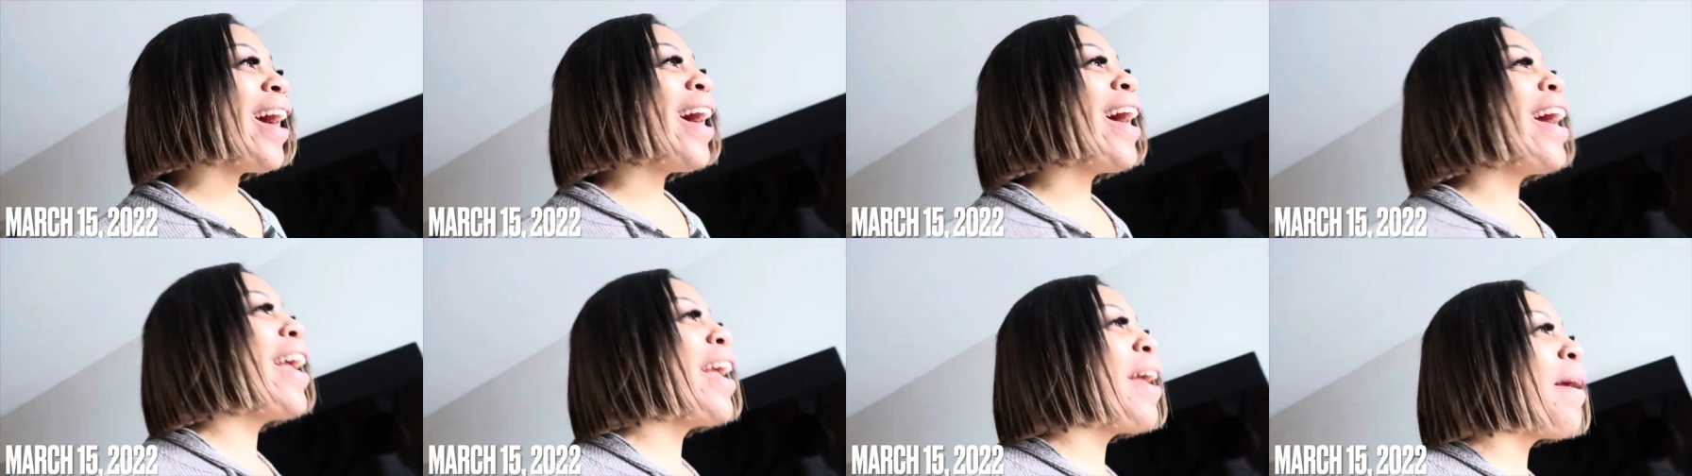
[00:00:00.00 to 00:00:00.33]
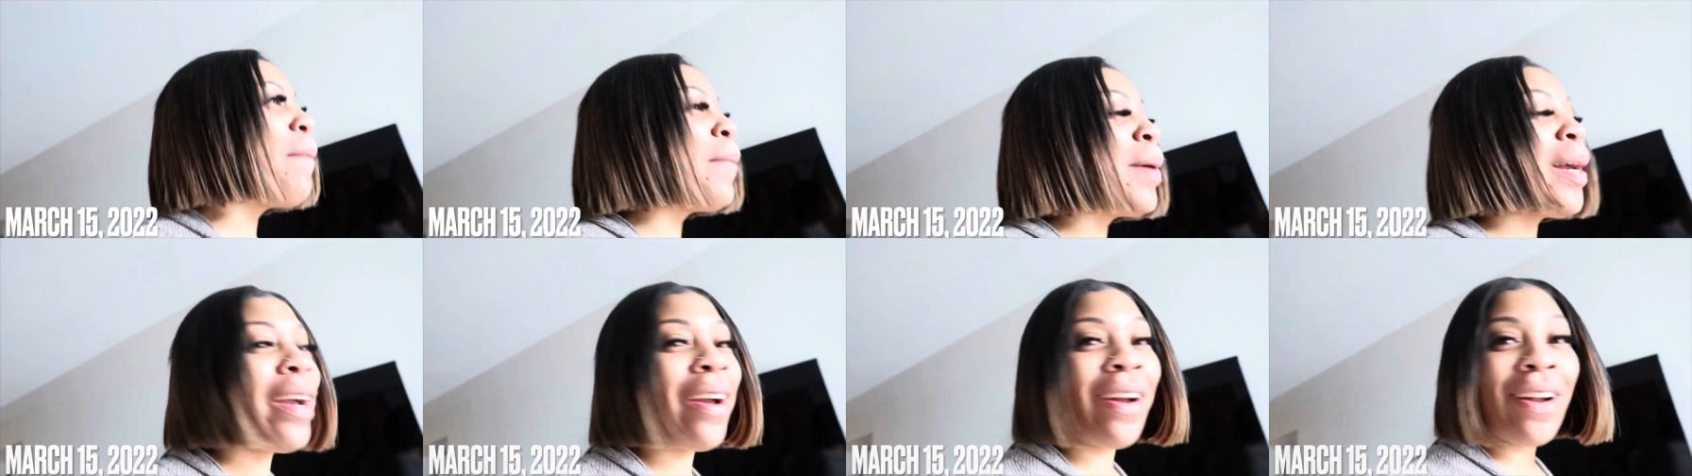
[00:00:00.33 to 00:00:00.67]
i
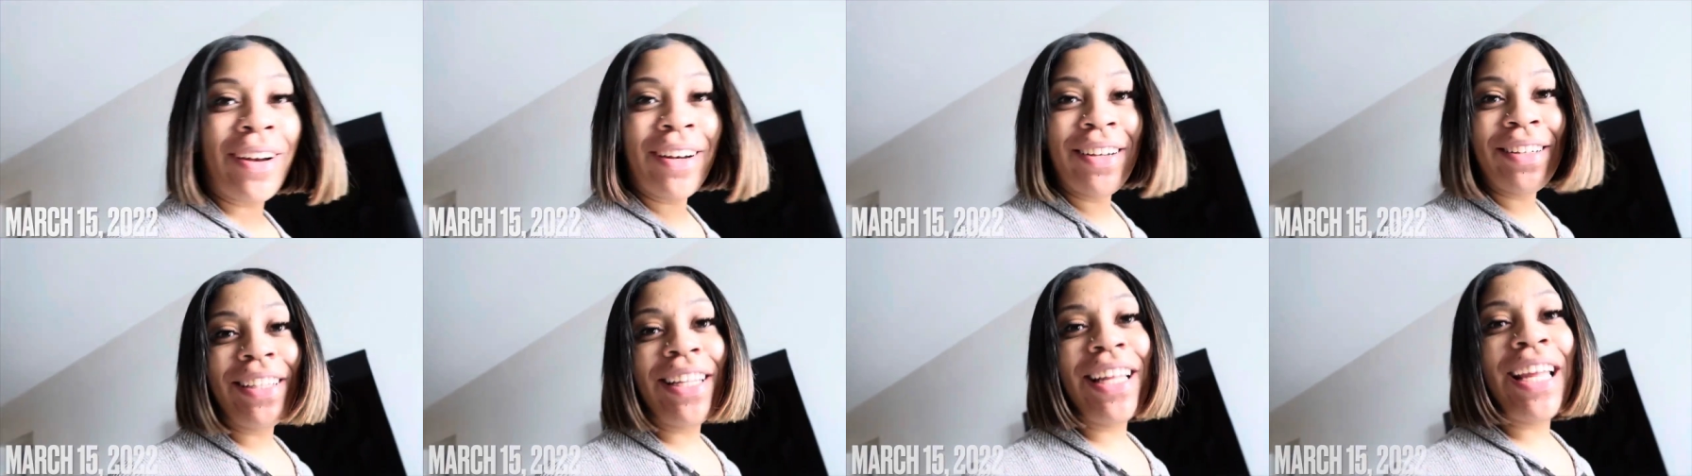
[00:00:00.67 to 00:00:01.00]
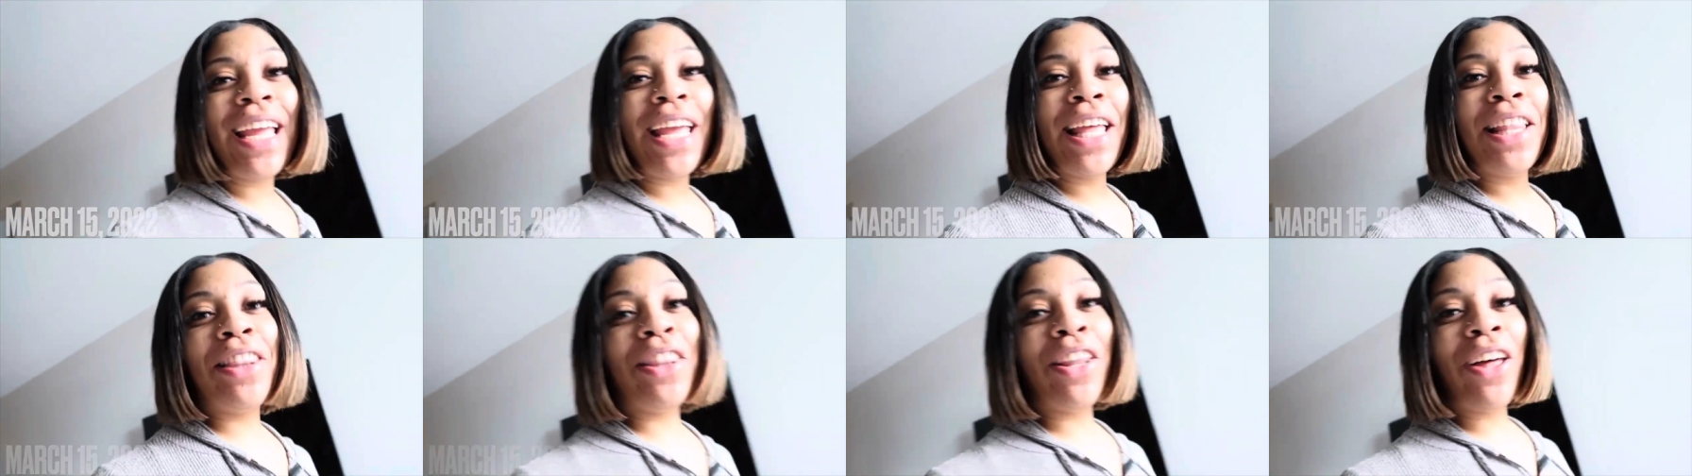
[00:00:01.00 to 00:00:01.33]
am
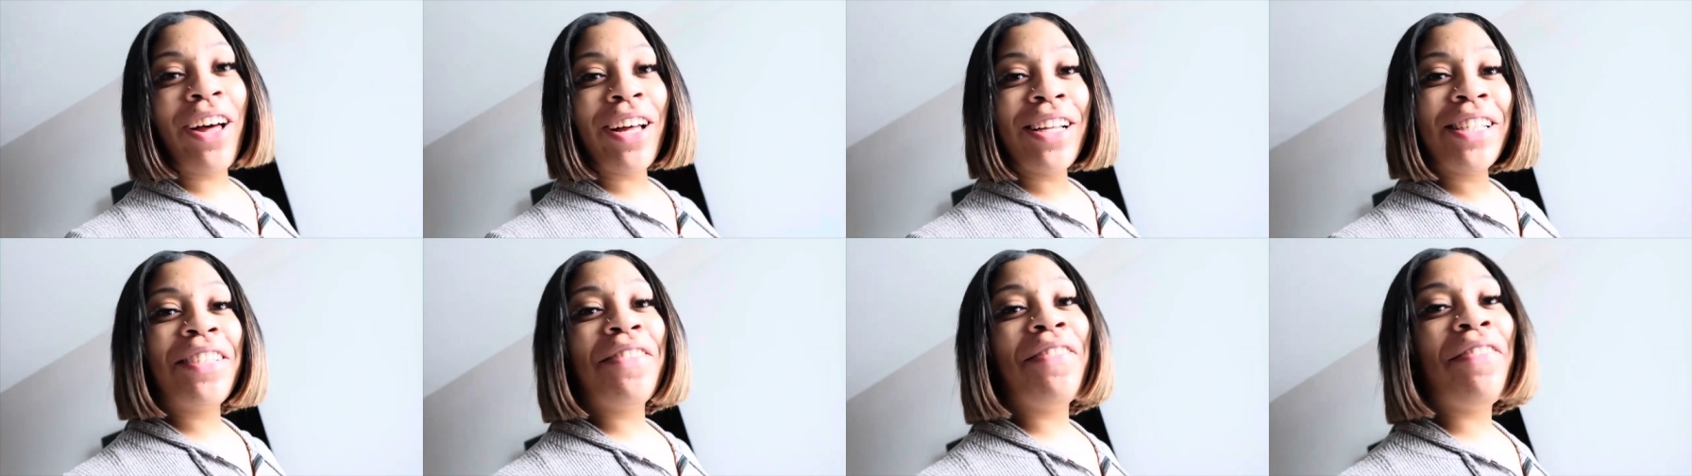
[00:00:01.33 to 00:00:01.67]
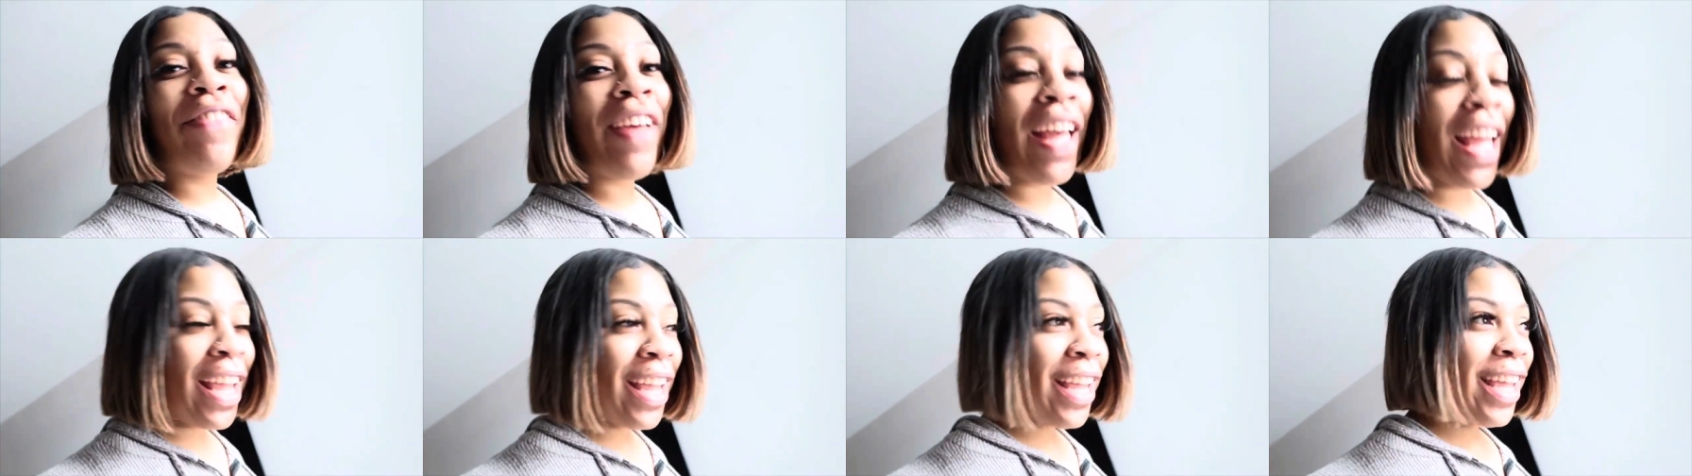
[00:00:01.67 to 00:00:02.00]
currently in las
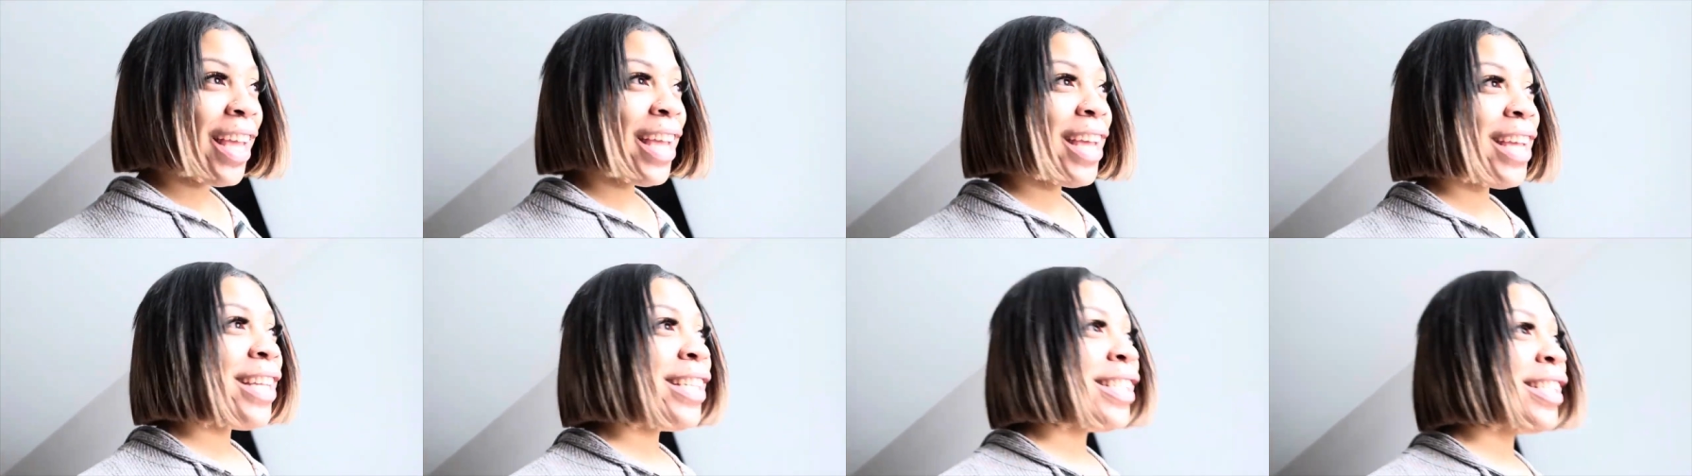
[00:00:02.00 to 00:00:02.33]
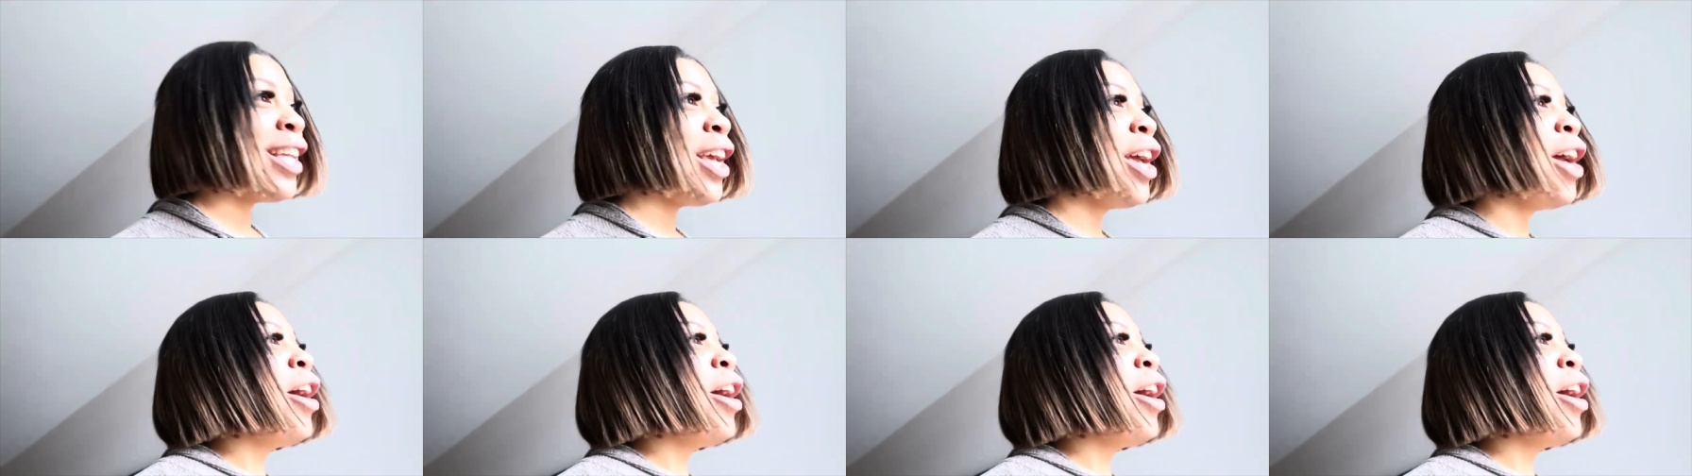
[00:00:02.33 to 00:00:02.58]
vegas